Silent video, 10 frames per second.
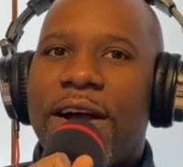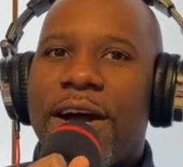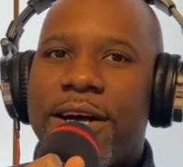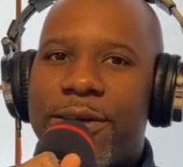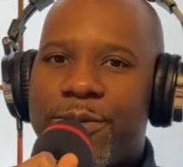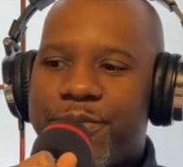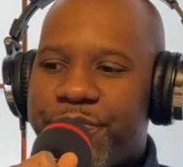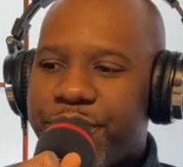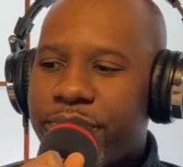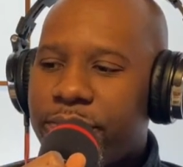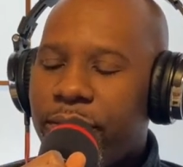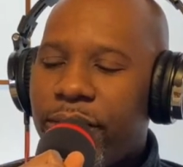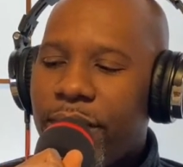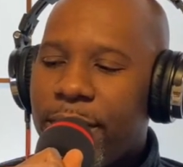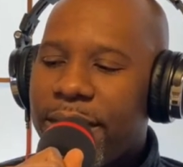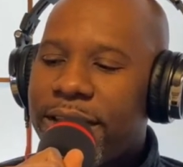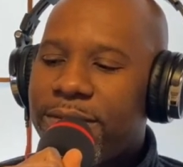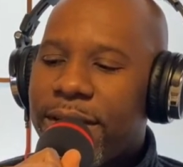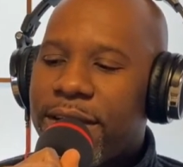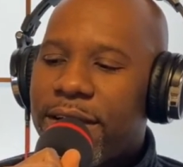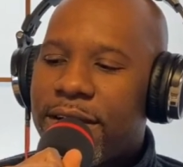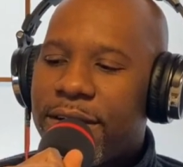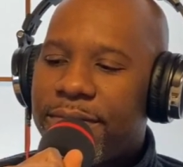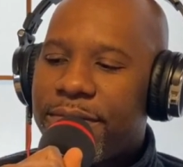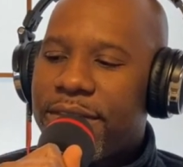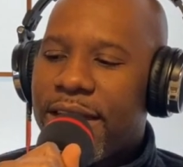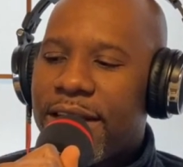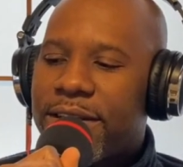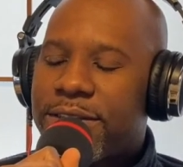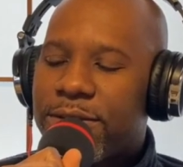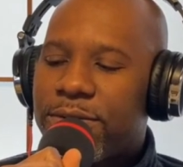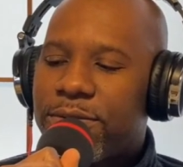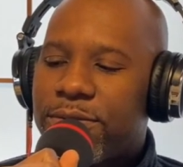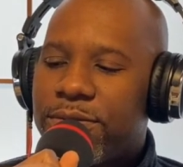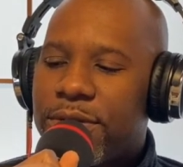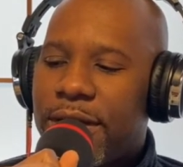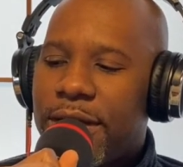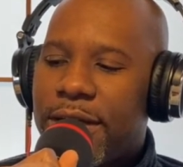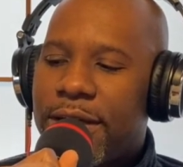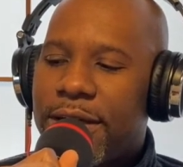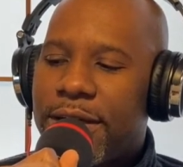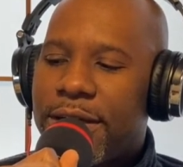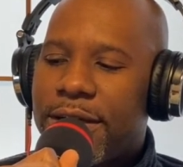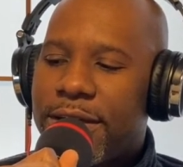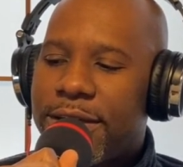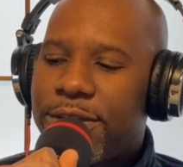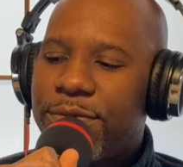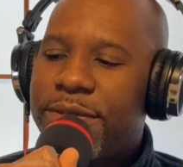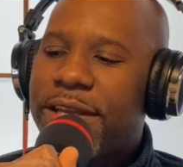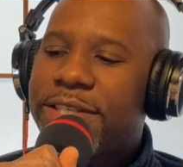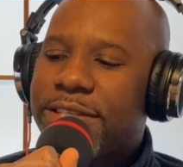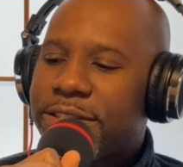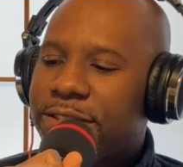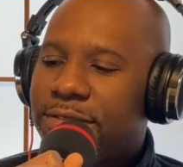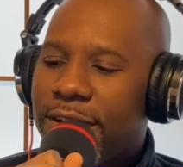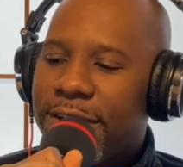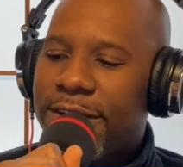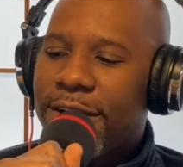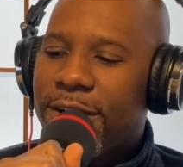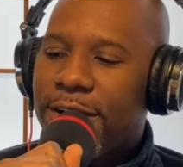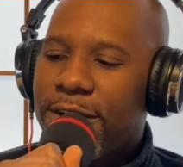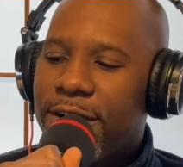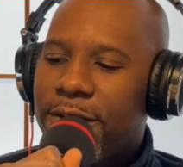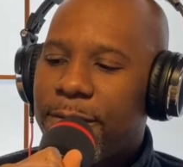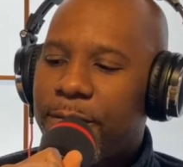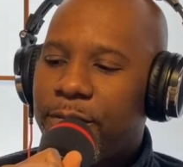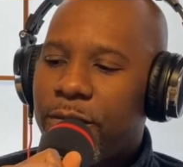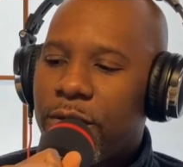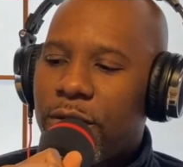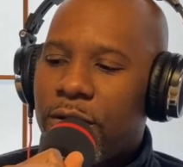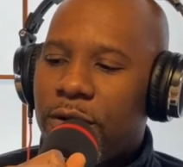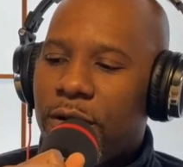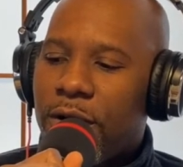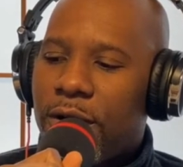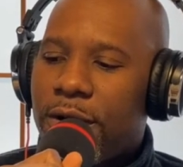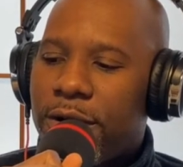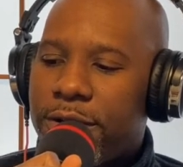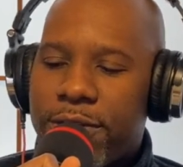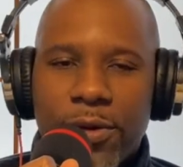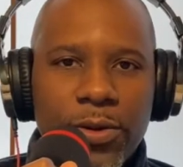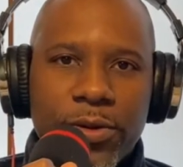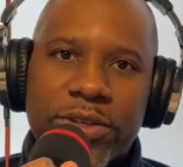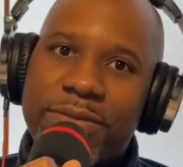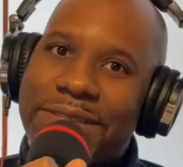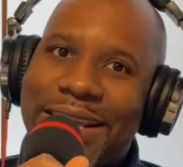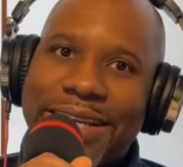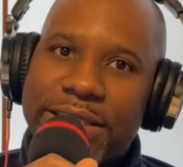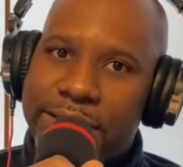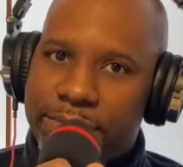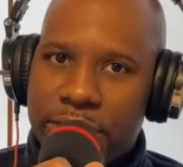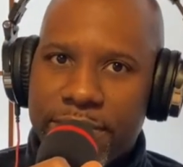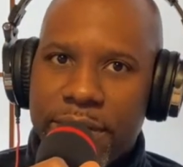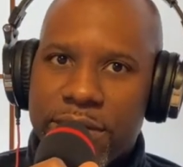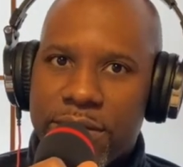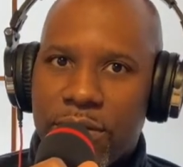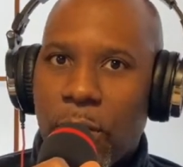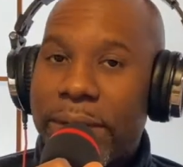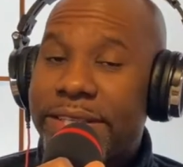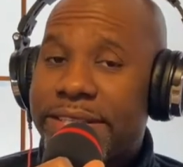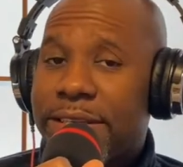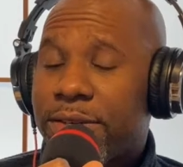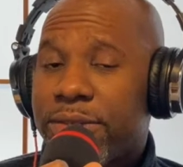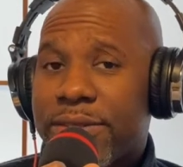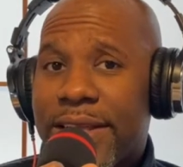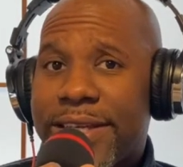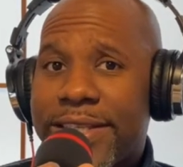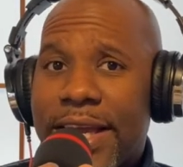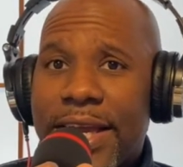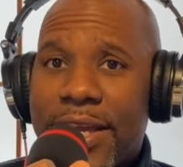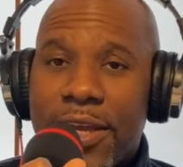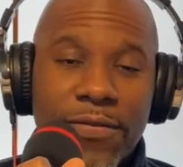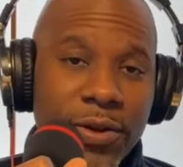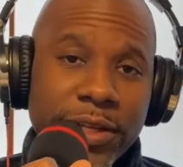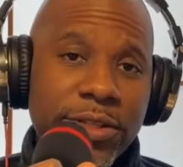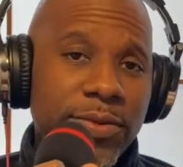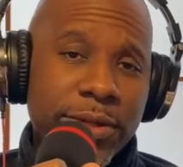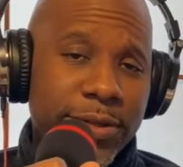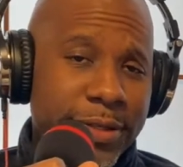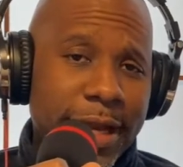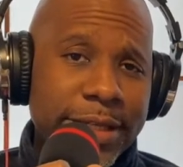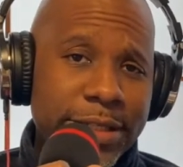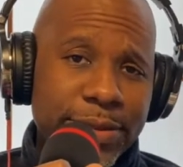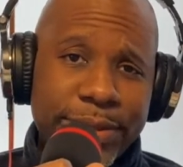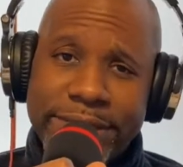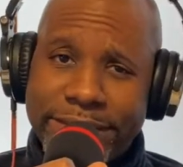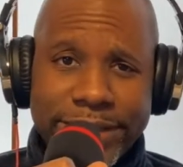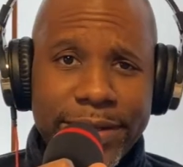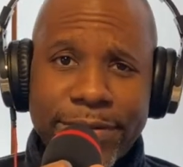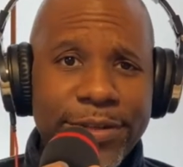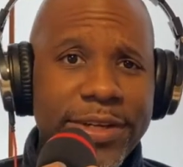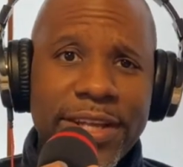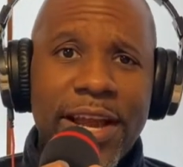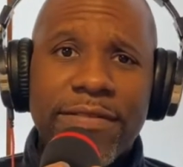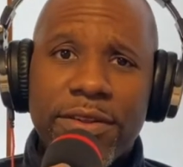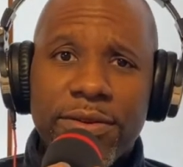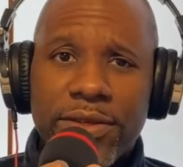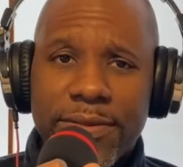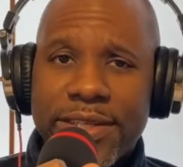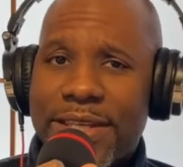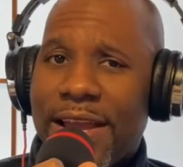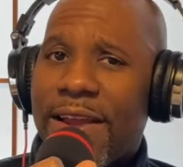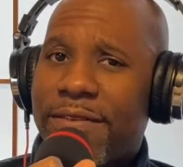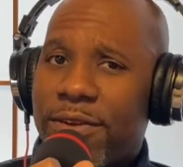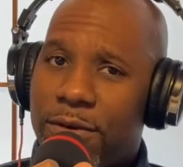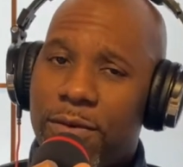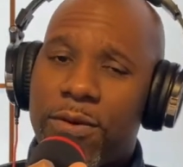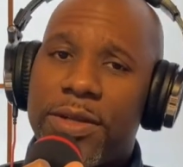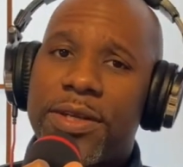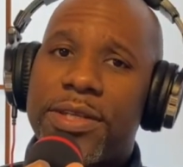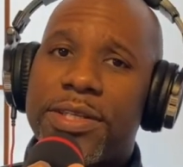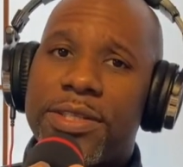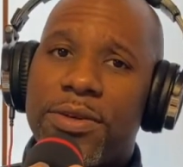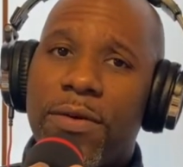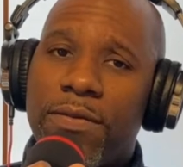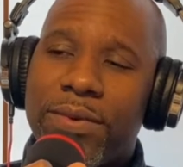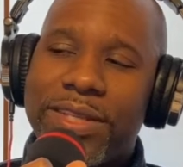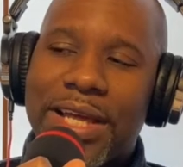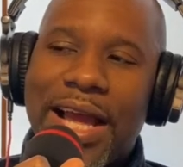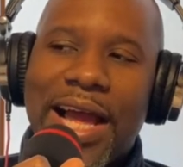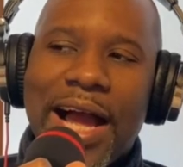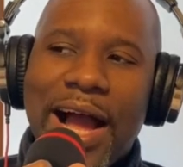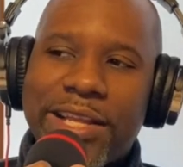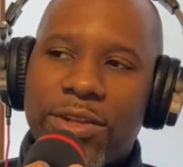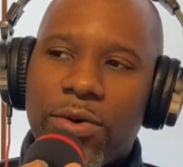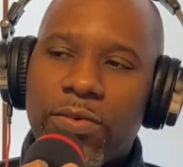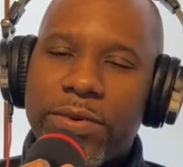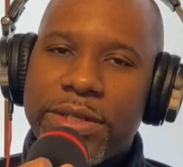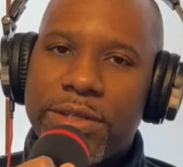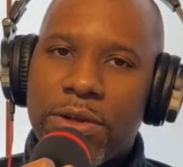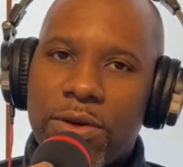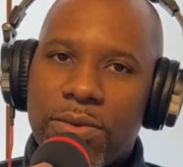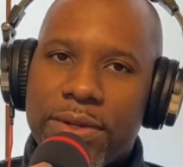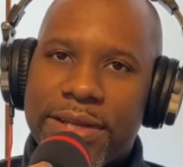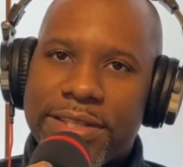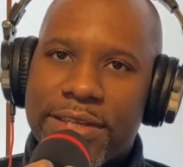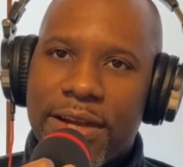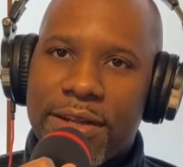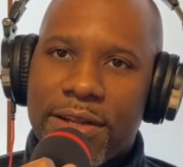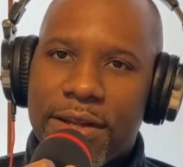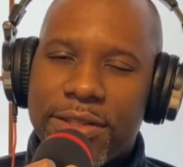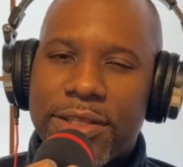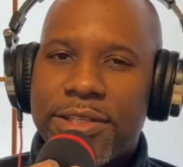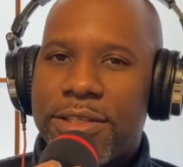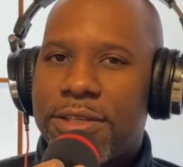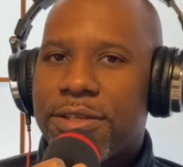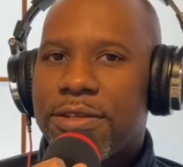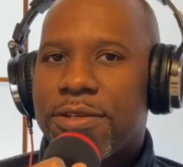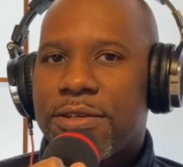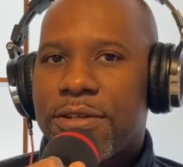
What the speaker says: But anyway, yeah, so illuminations, right, are or Christmas lights, pretty much. Going to see Christmas lights, if you're into it or you're not into it, it's just something you're gonna have to do, especially after Corona is over with. I don't really know what has gone on this year.